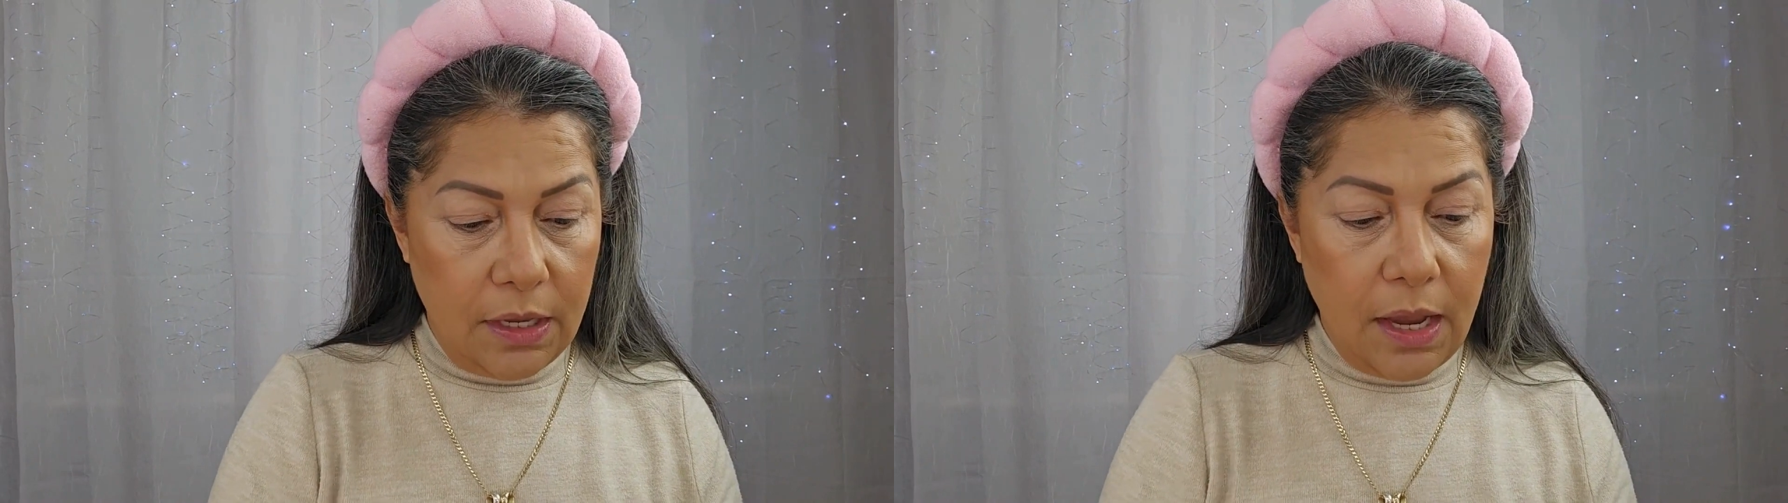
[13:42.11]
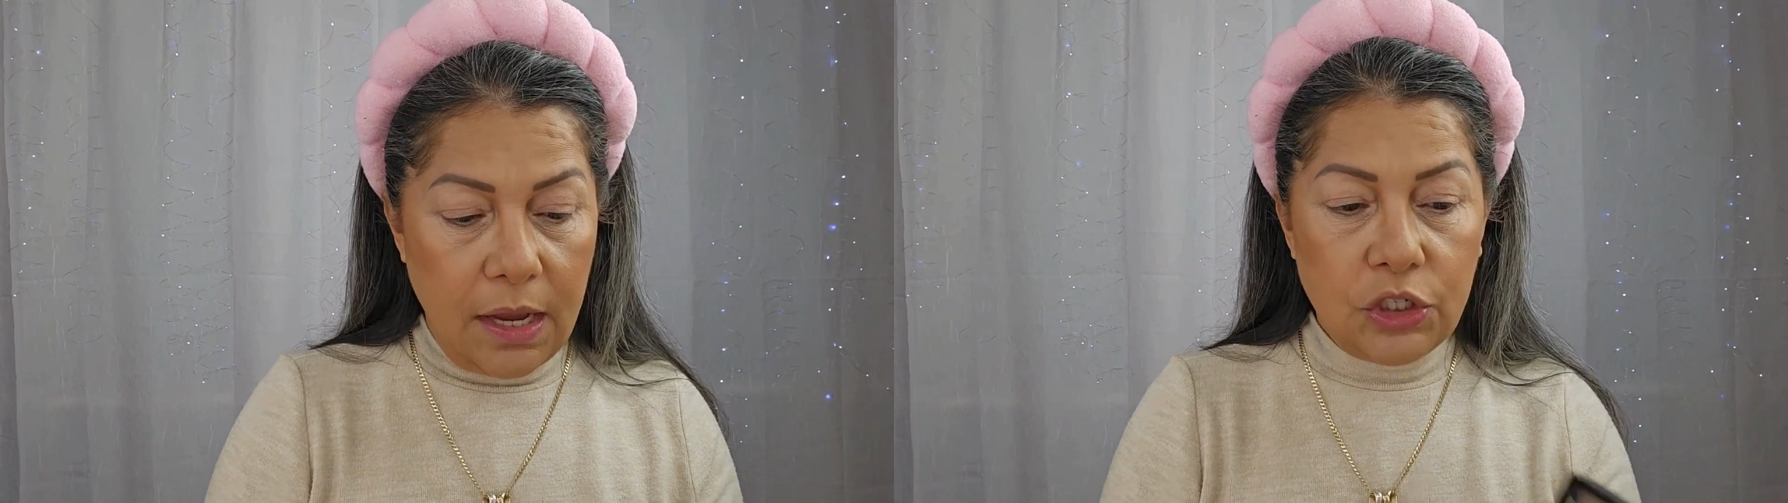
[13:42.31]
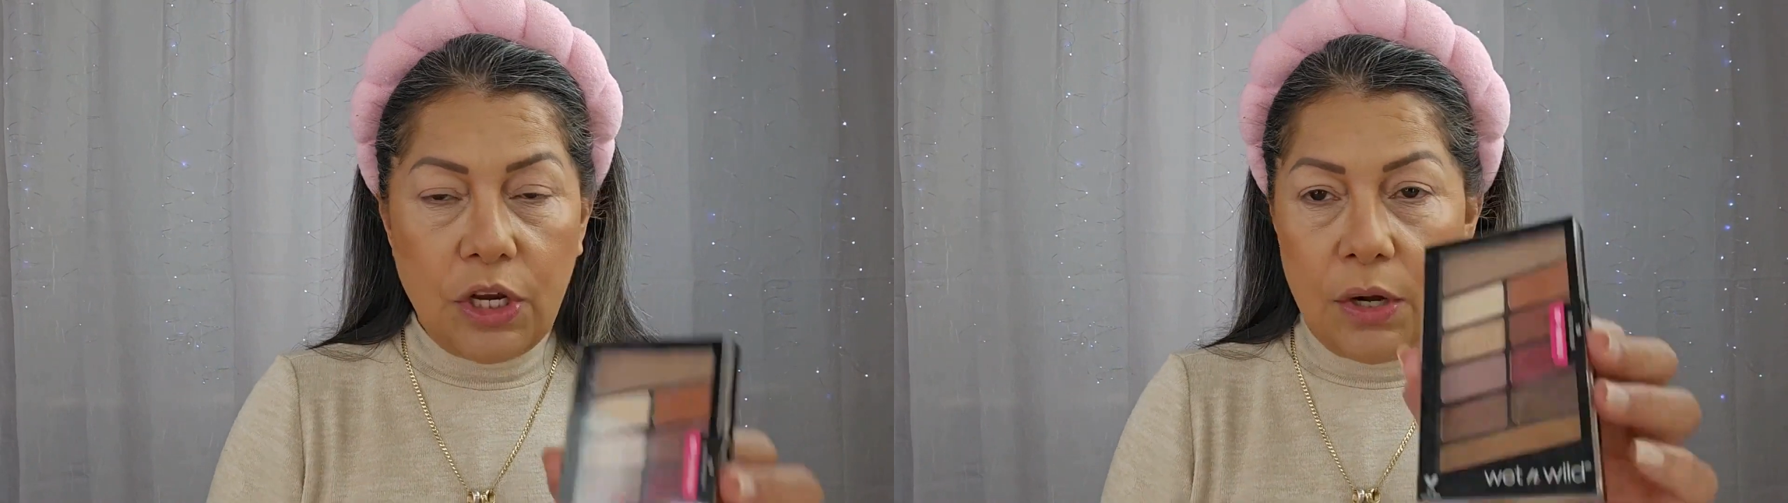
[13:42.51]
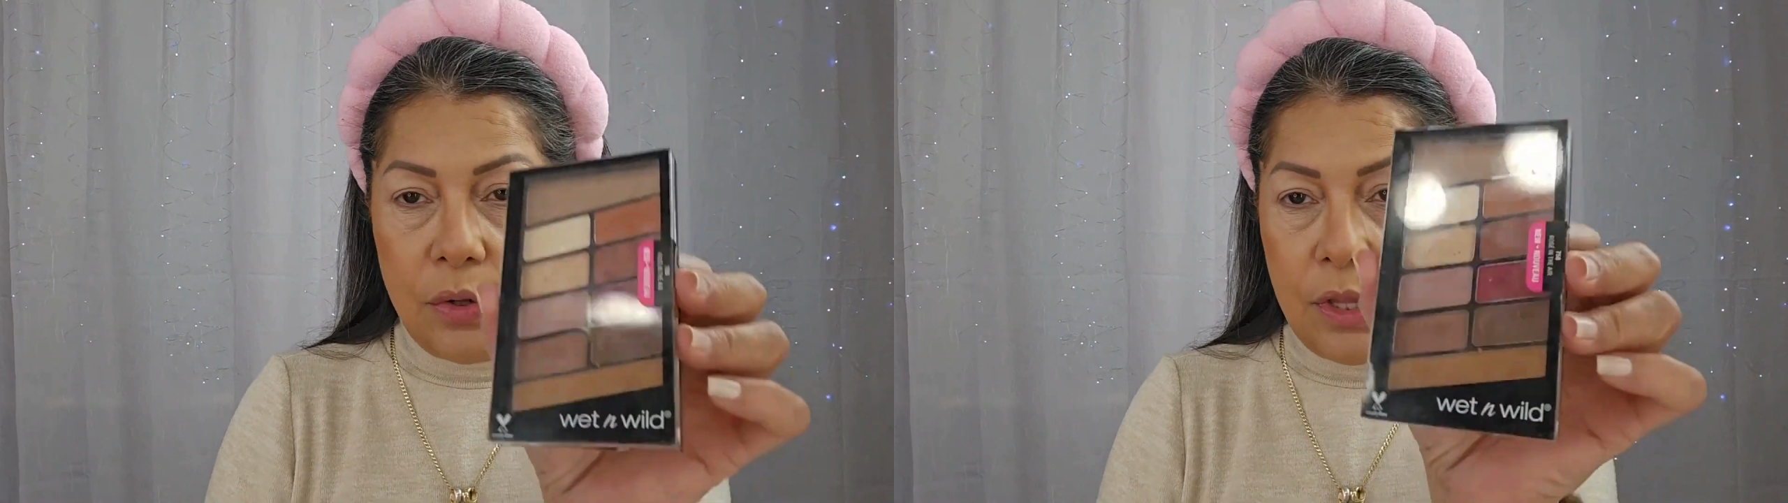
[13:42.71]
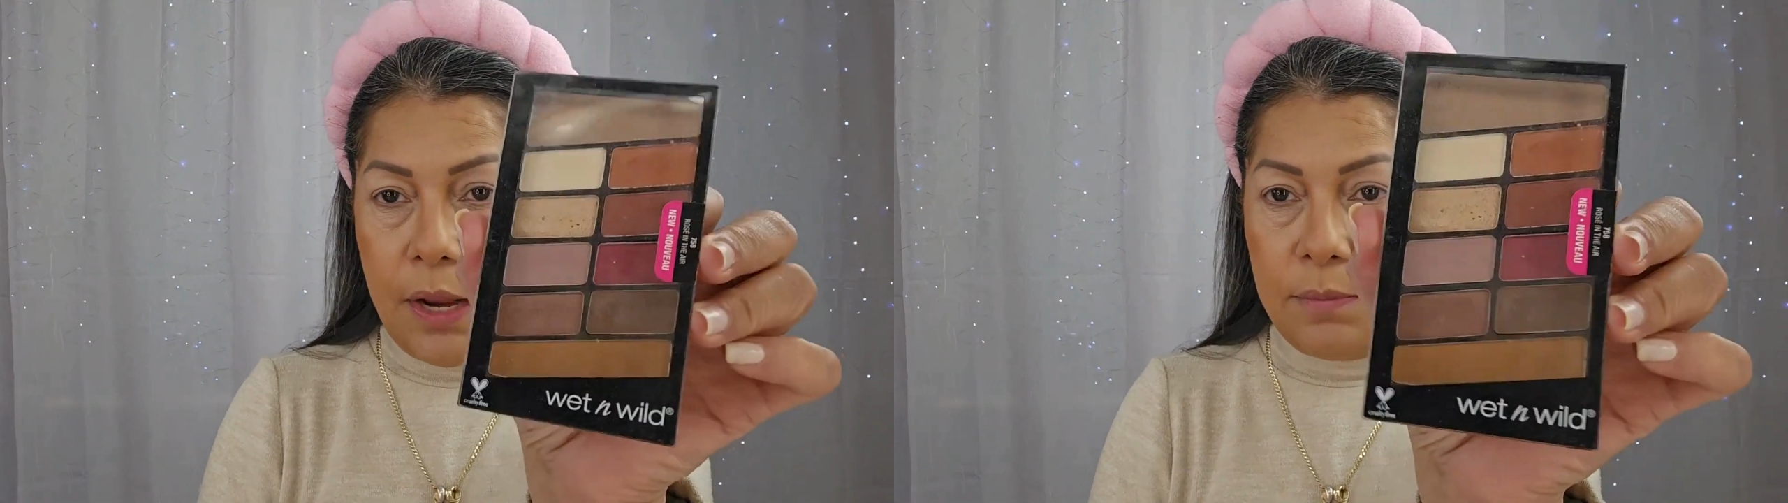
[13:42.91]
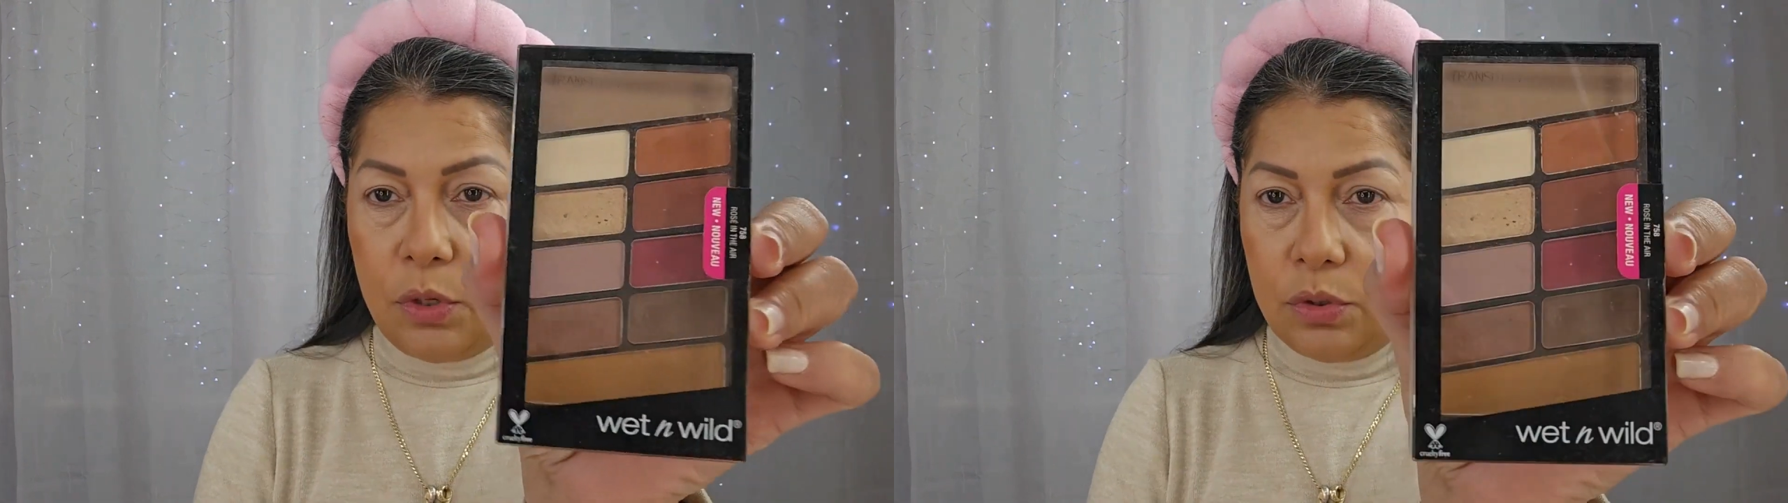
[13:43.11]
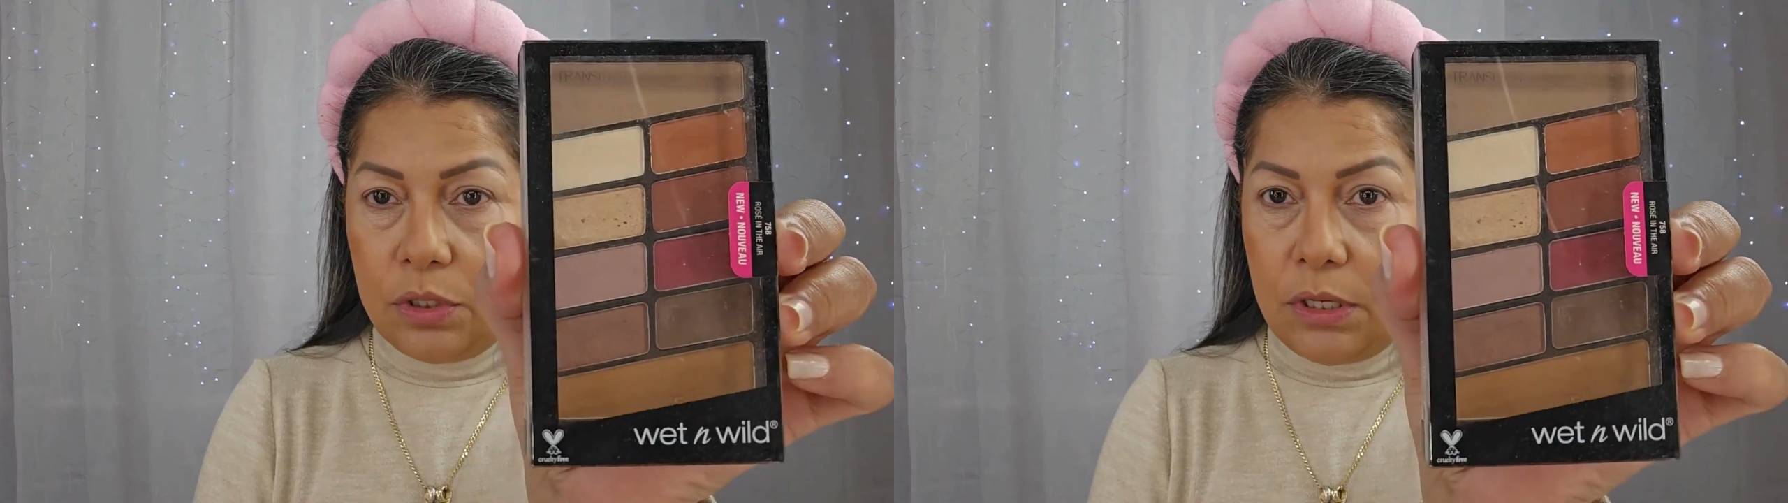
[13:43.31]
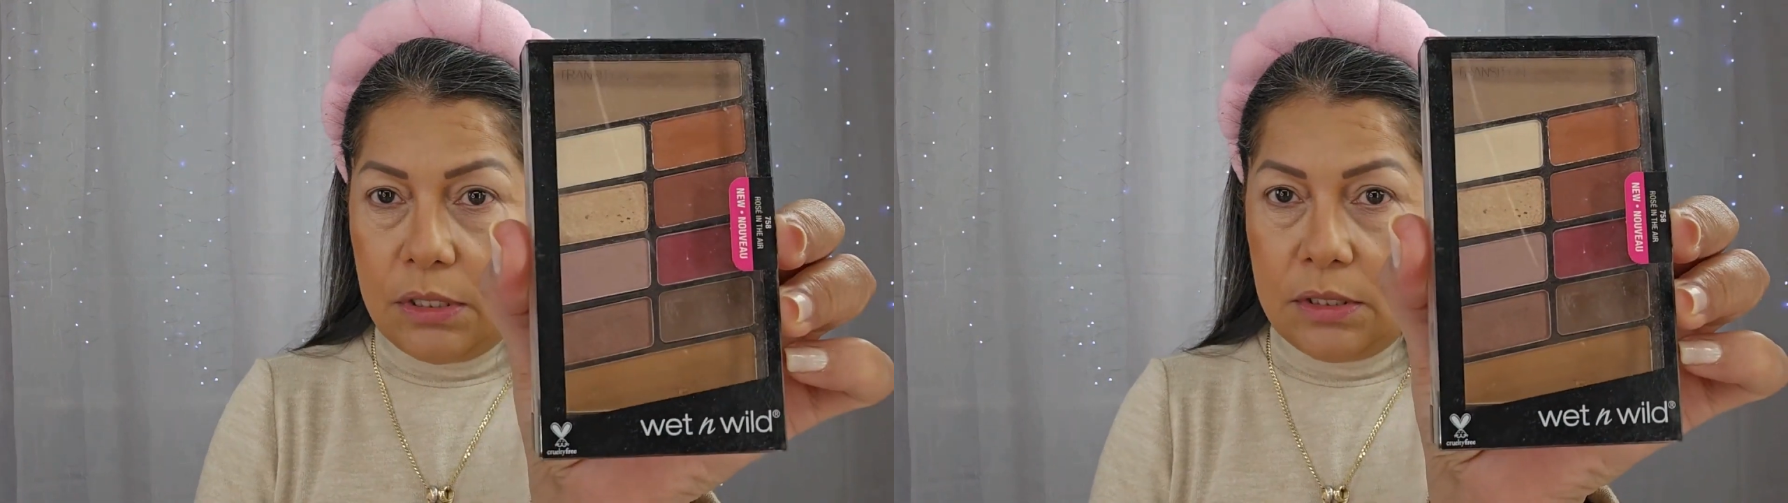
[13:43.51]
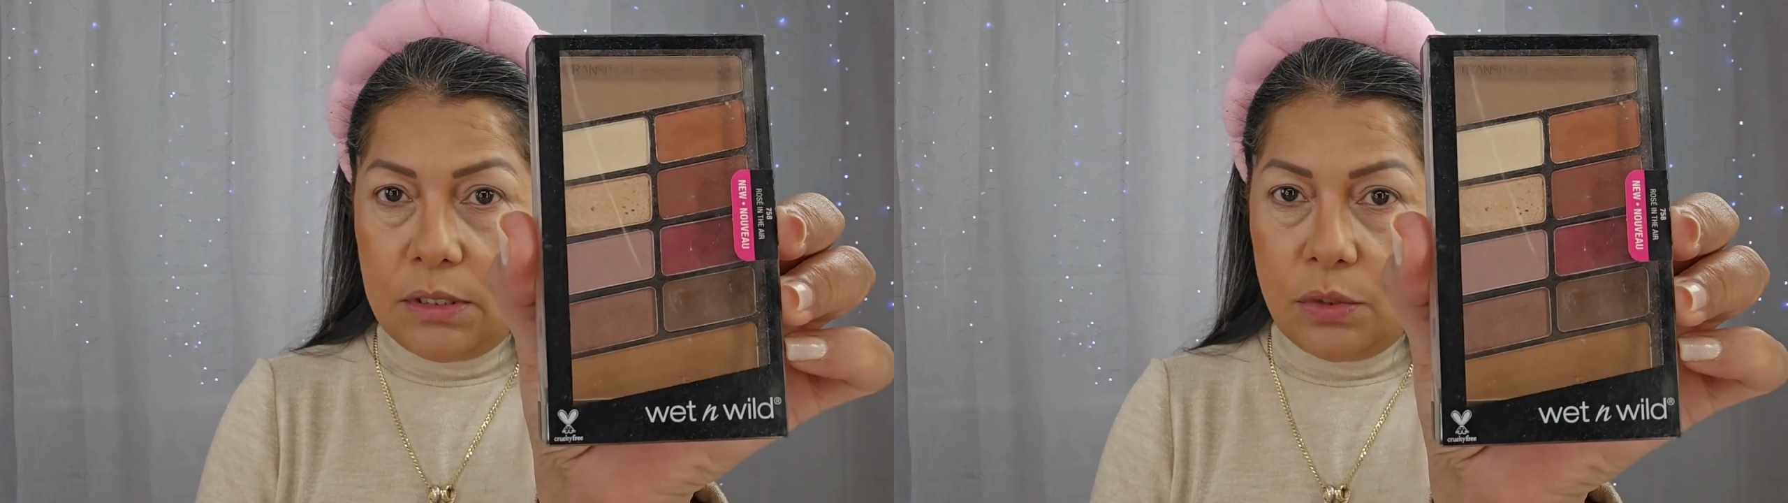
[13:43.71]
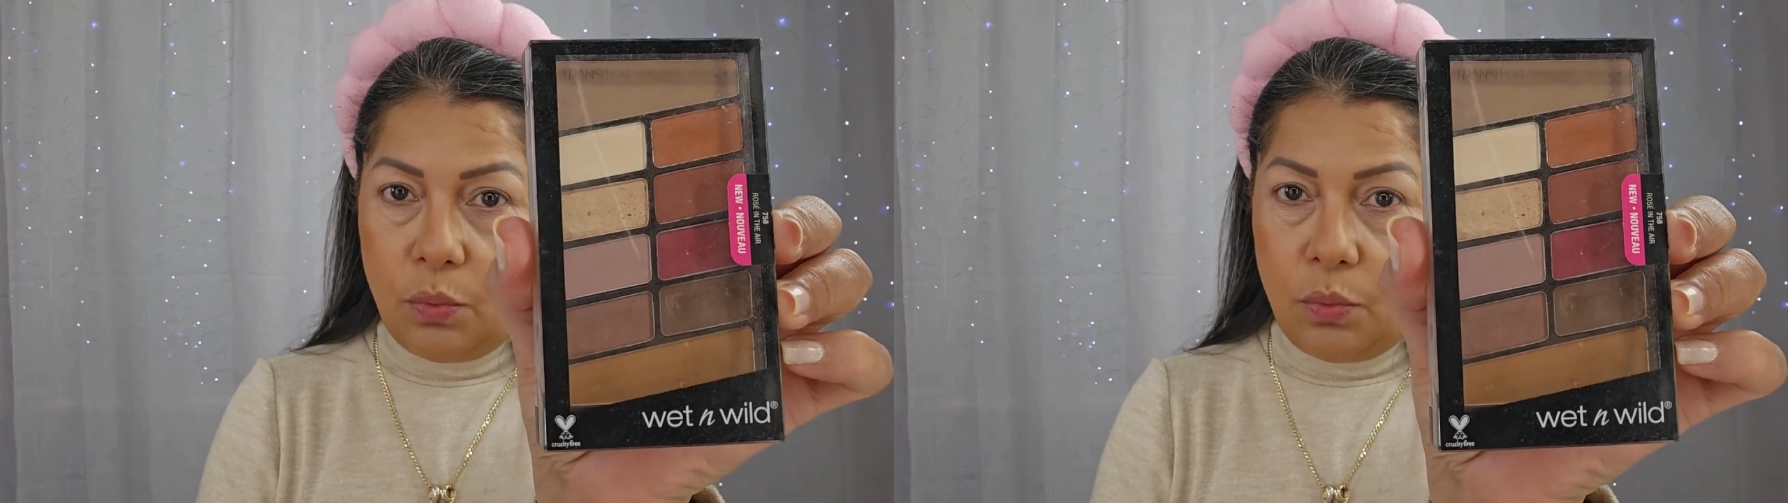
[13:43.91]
eyeshadow that I'm using is this